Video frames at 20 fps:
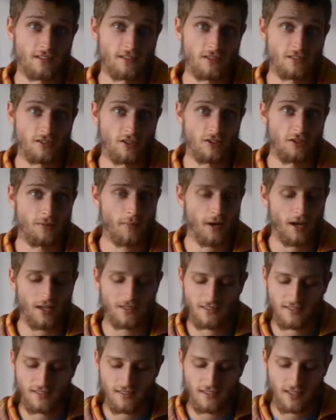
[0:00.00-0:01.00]
So you might
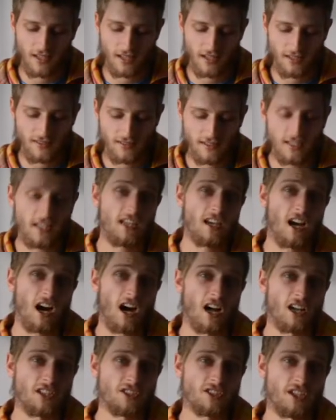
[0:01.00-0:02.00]
see that it's
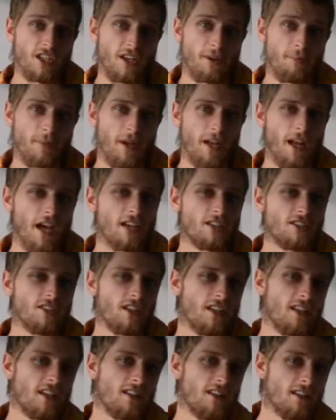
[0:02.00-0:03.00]
ihashe, but
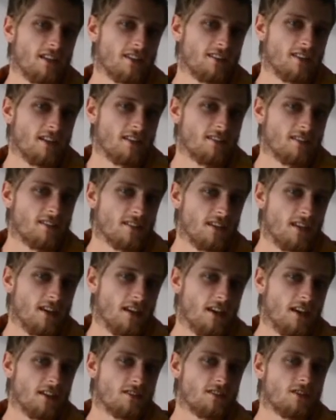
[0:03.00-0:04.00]
actually
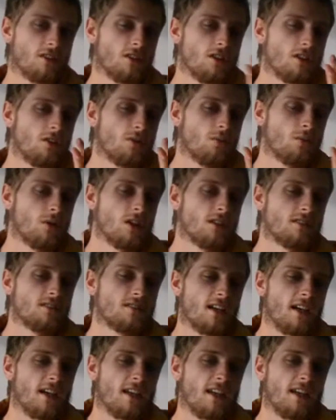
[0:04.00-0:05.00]
you wouldn't
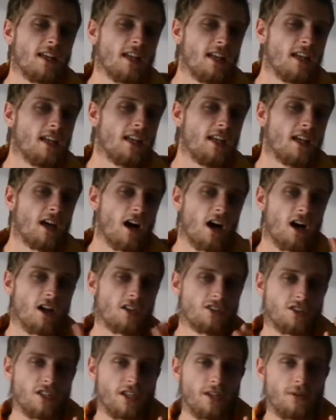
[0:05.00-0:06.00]
say
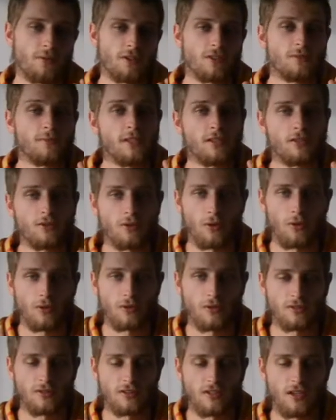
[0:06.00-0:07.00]
ilihashe, which means
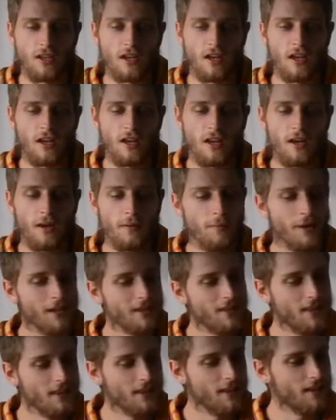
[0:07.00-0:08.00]
horse,
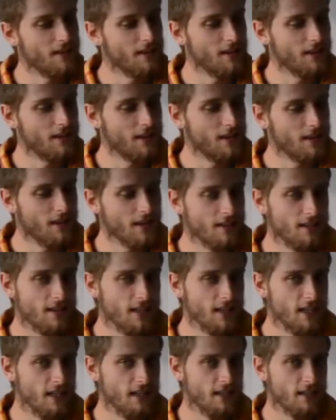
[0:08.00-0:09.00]
but the
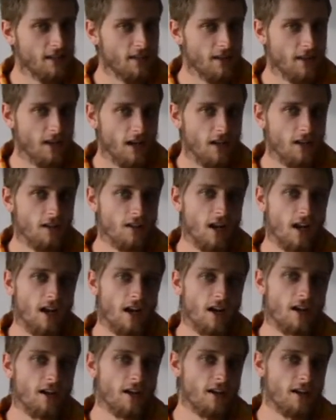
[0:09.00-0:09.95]
li, the li,